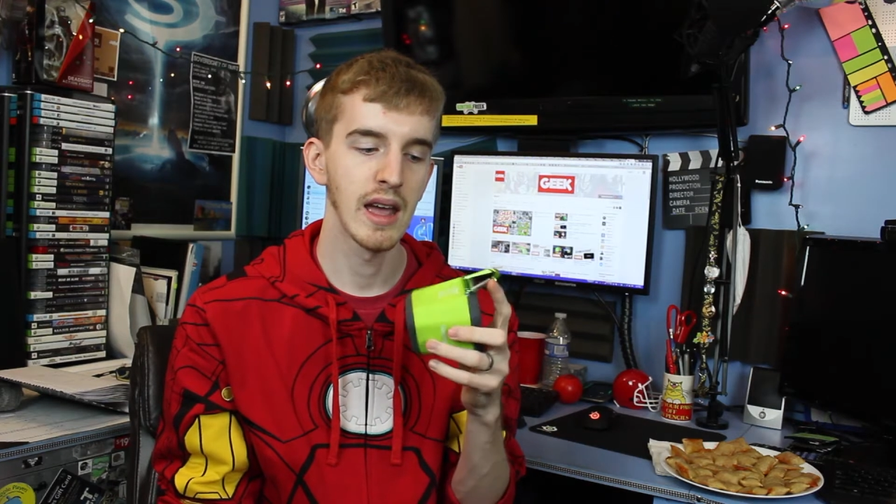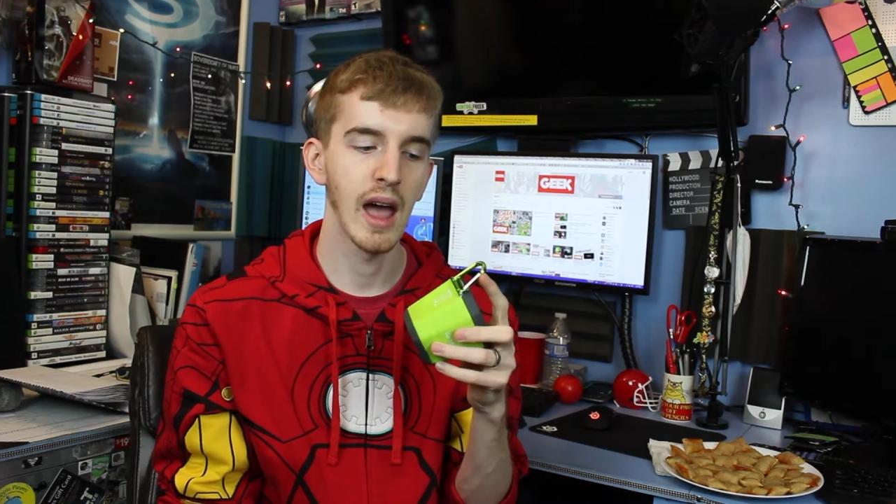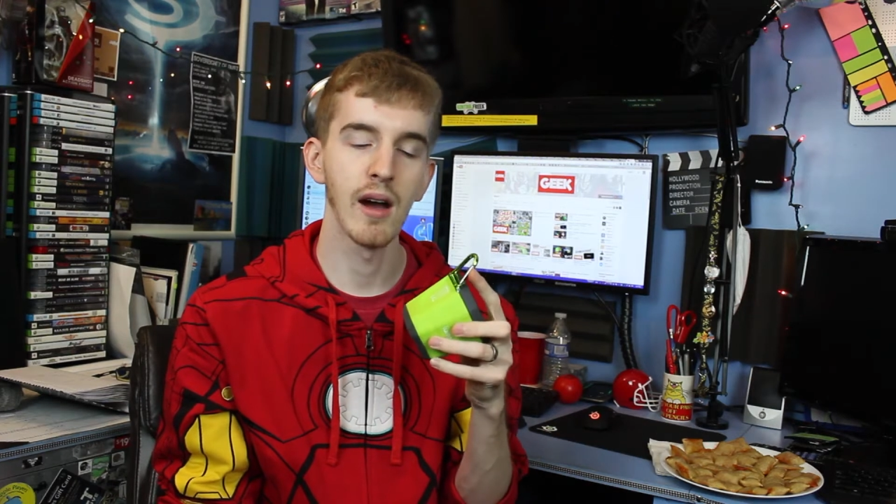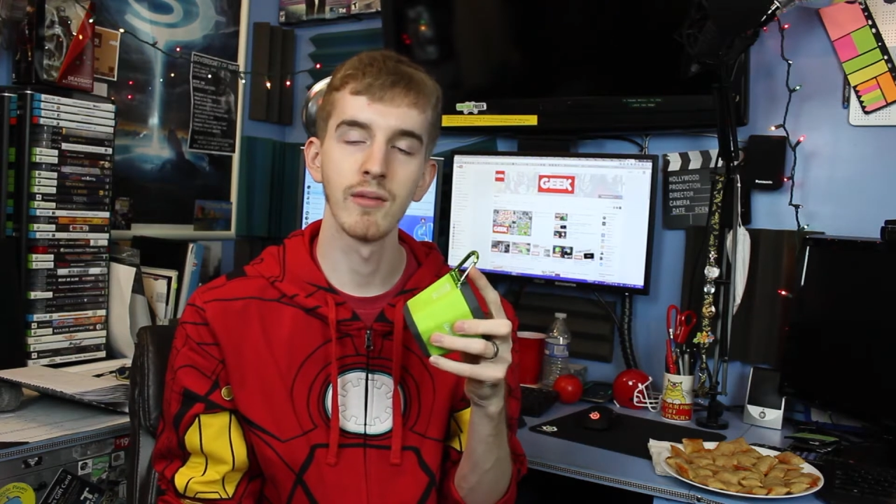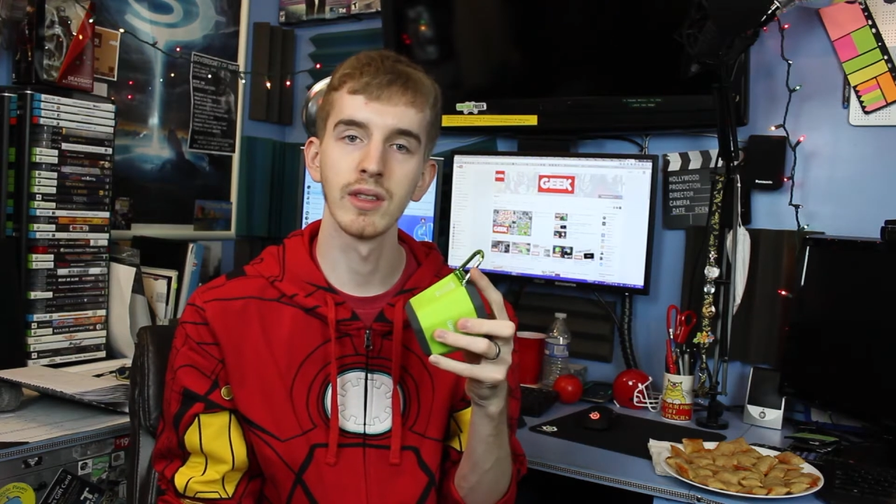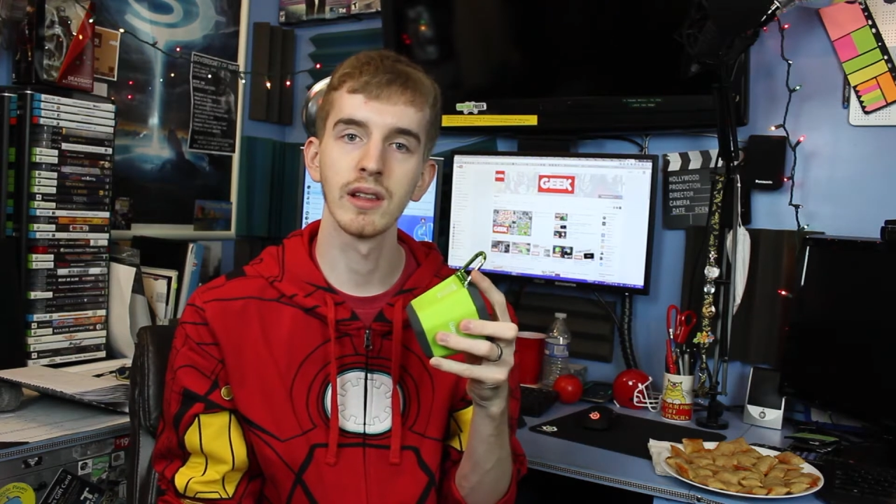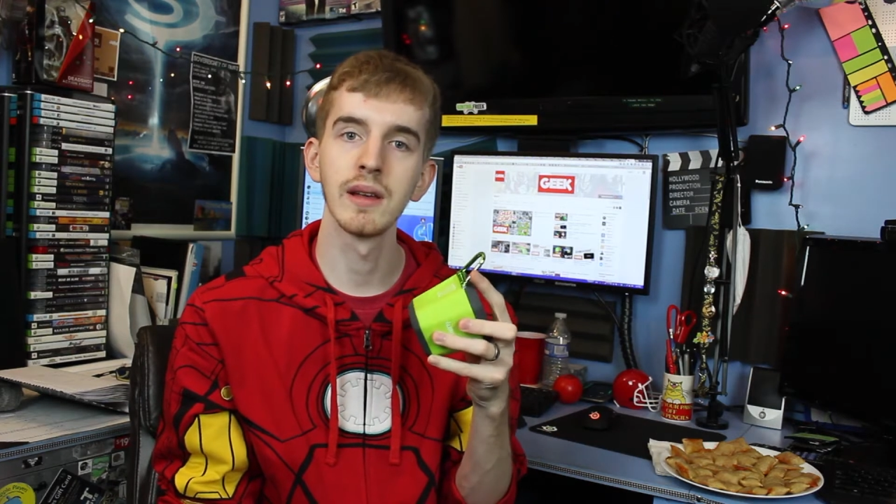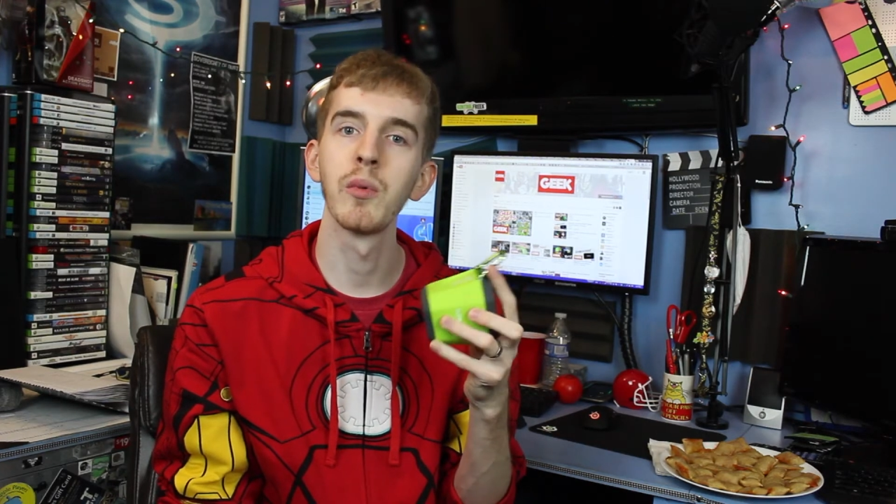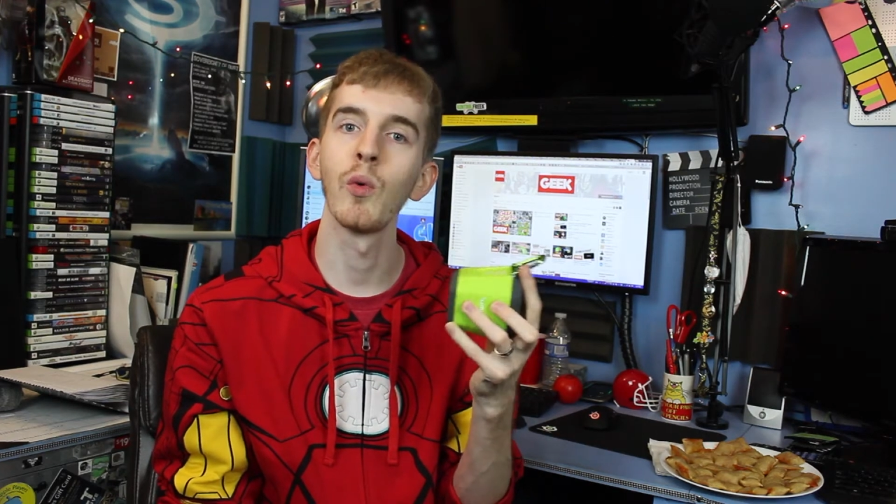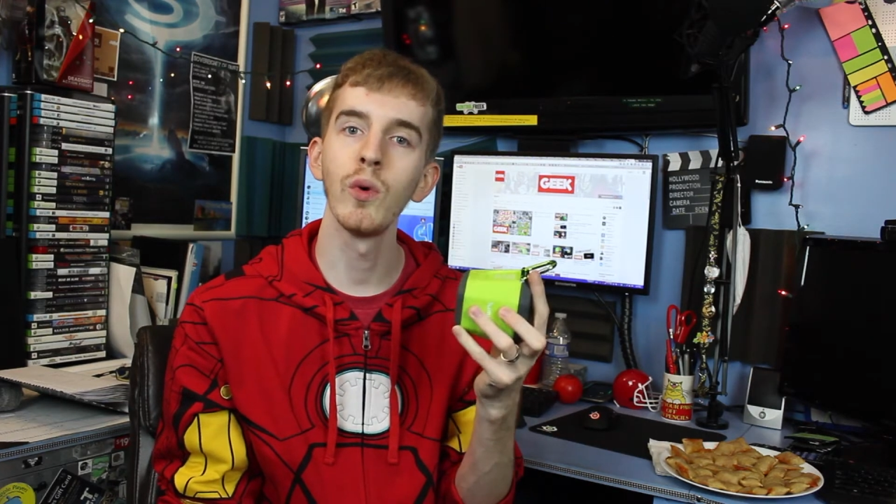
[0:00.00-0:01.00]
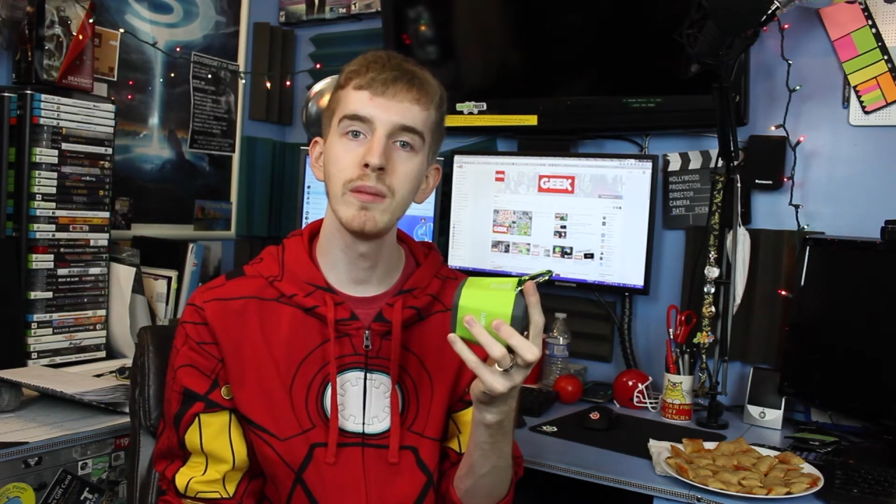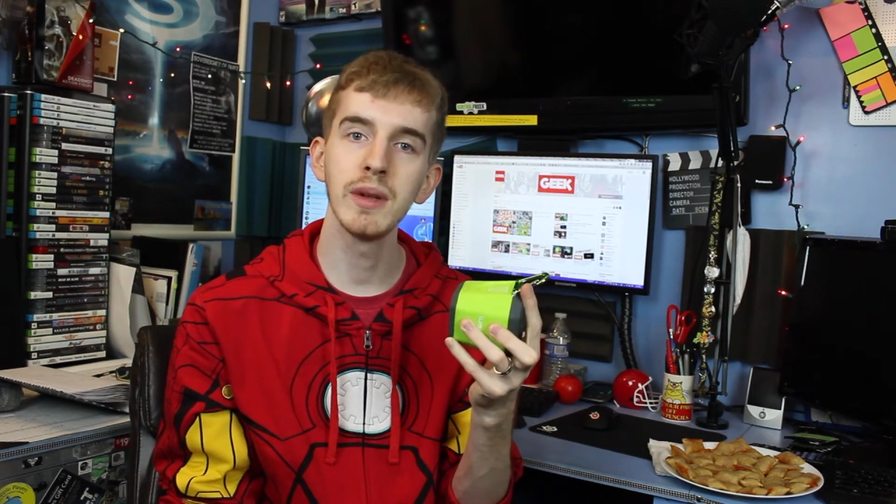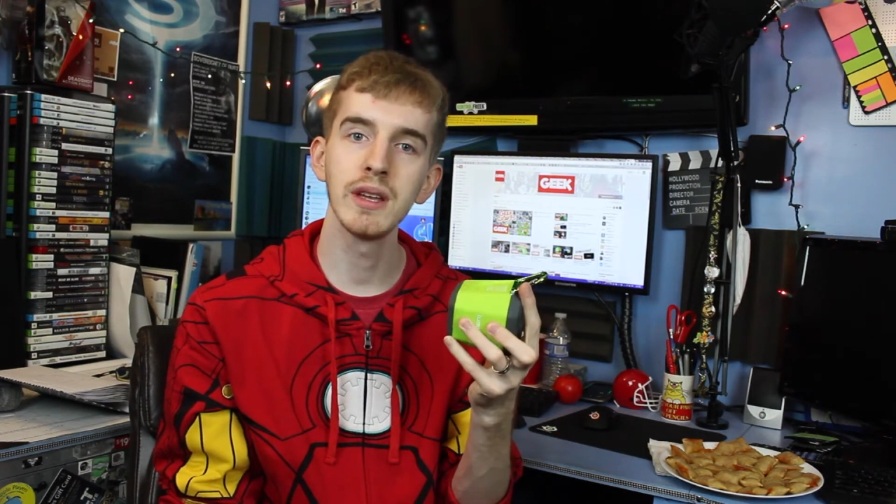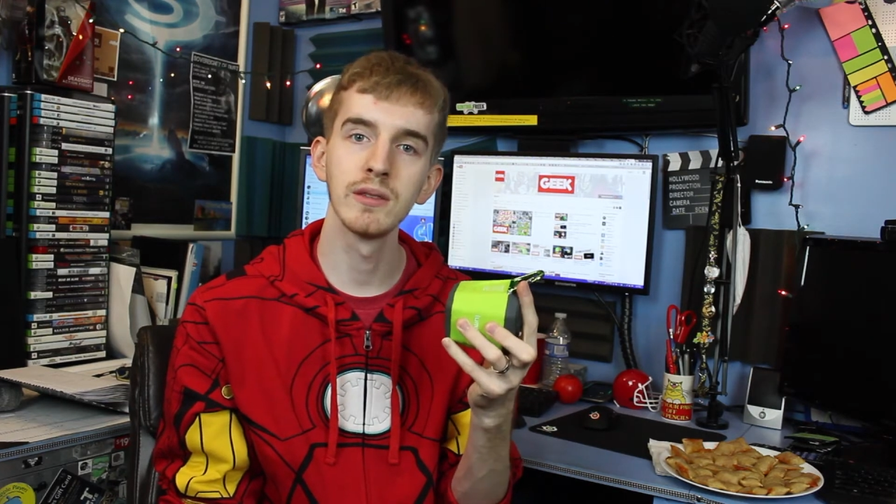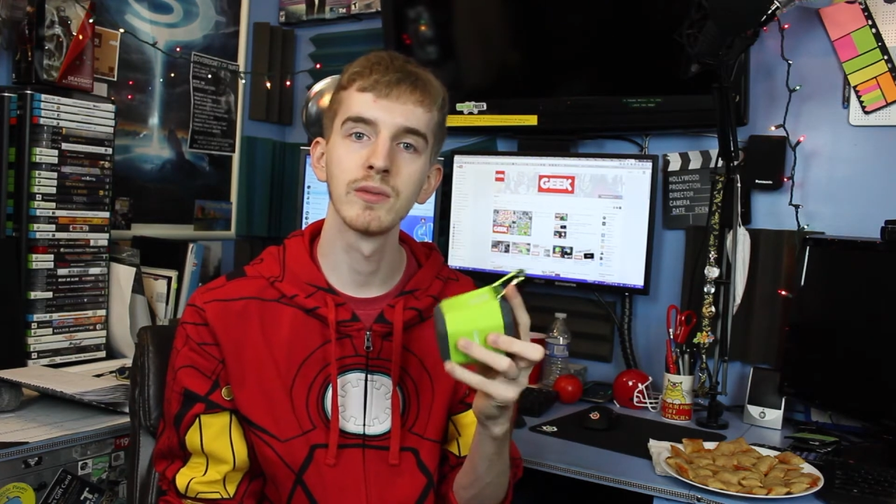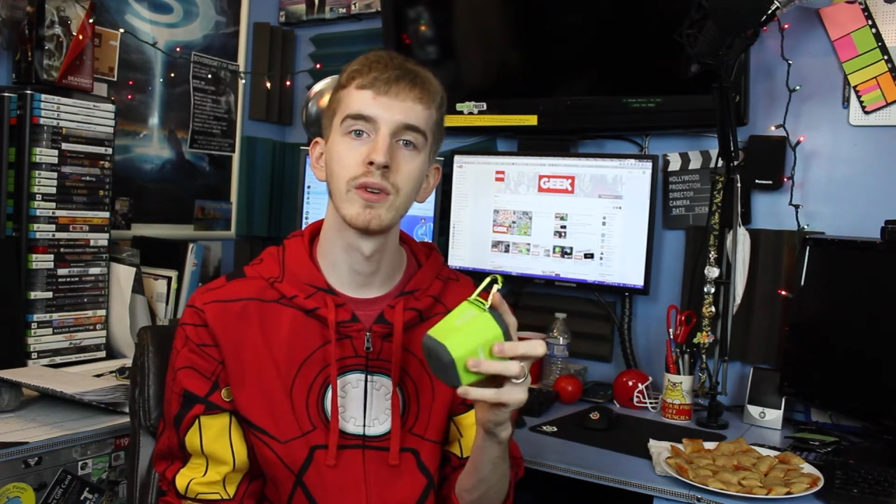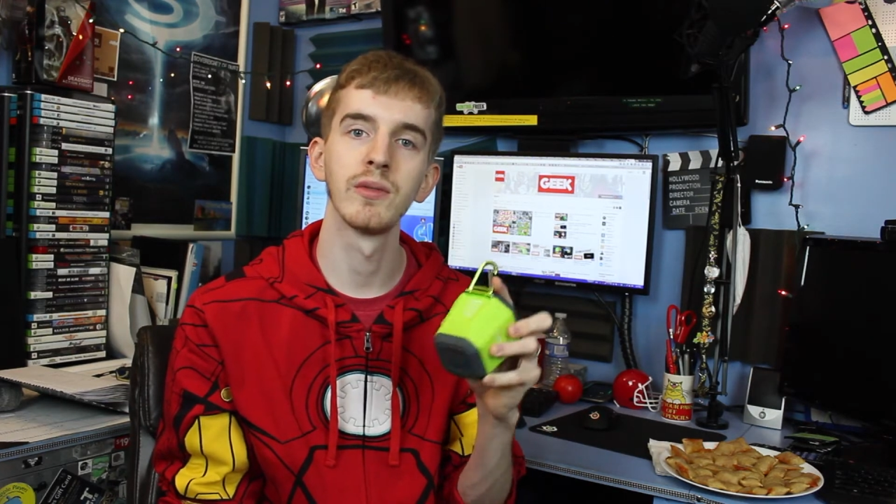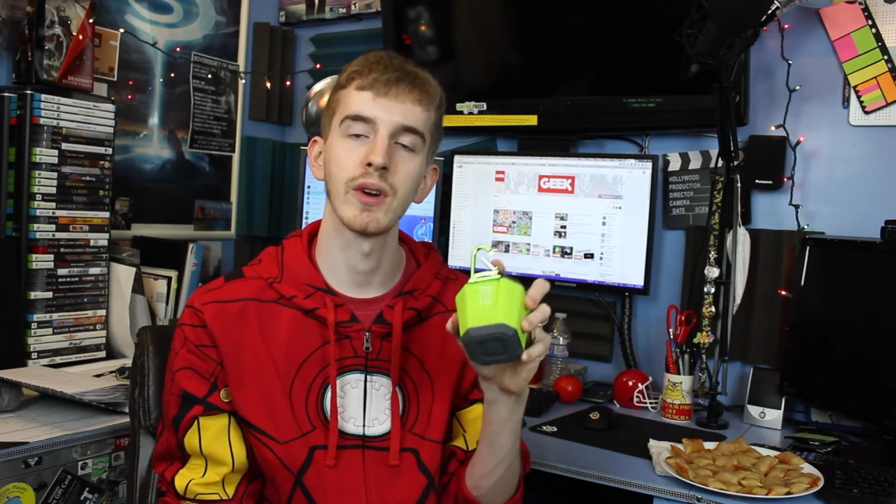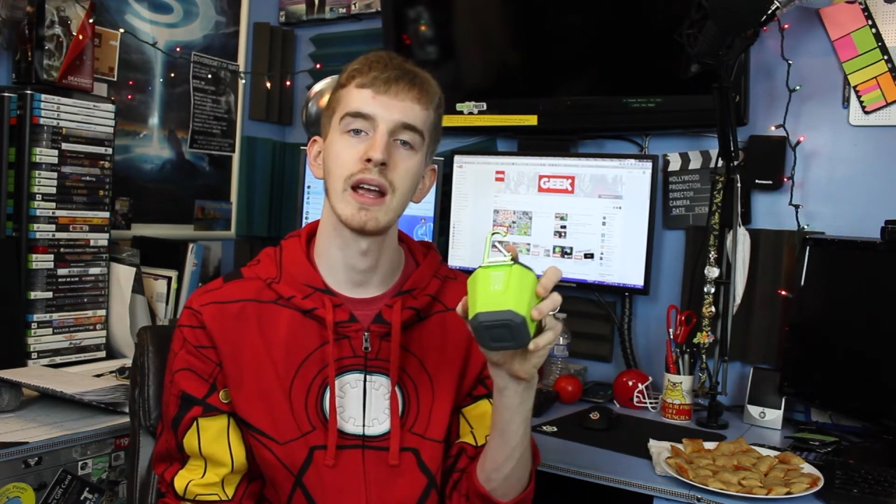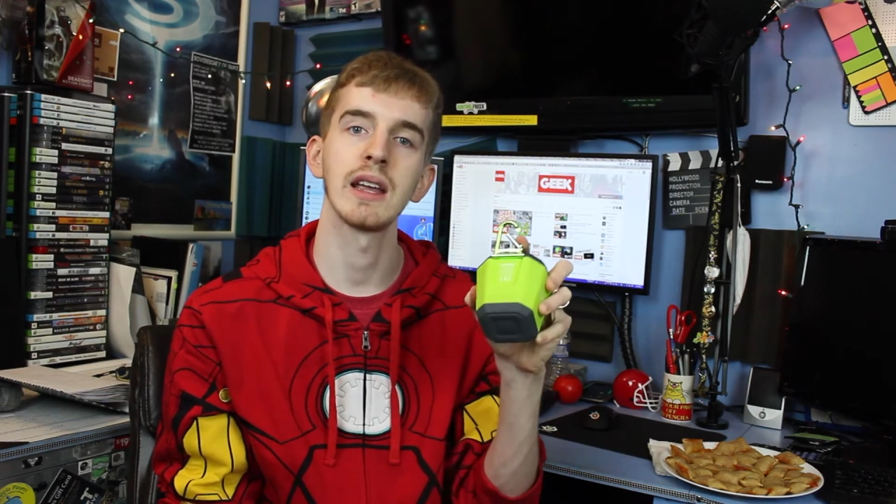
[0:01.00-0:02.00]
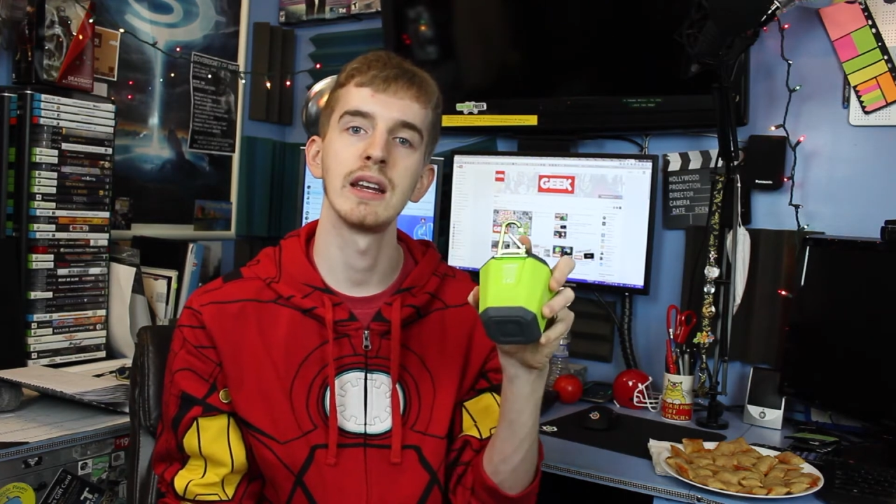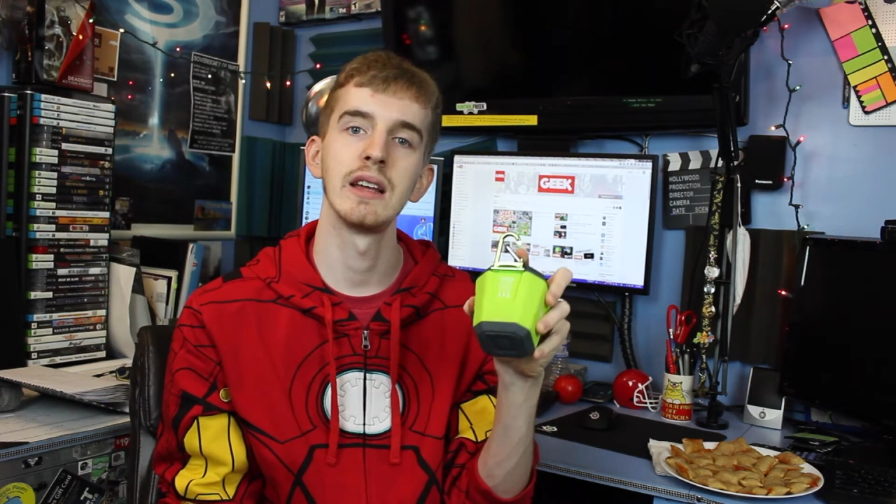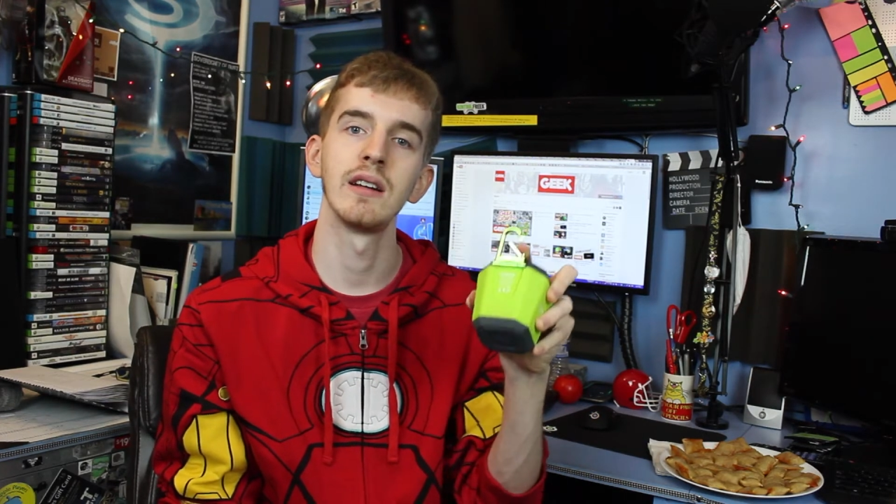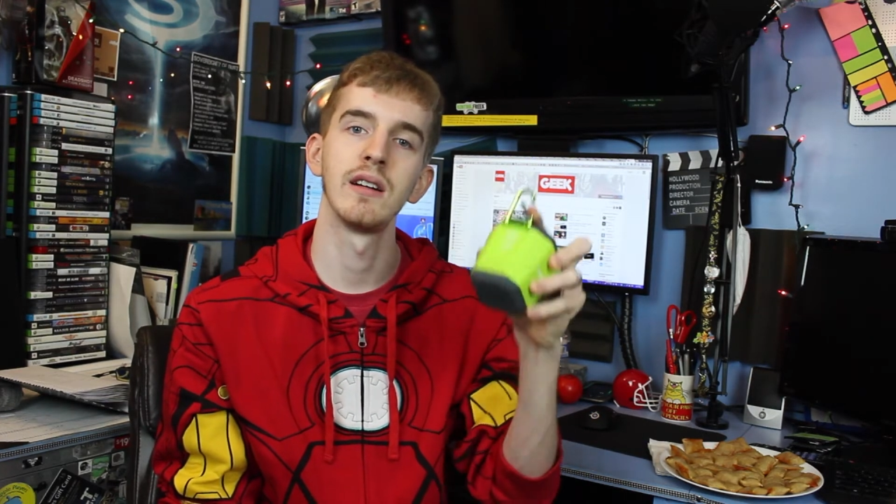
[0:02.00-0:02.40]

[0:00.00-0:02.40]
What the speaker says: However, the clip would be useful for hanging it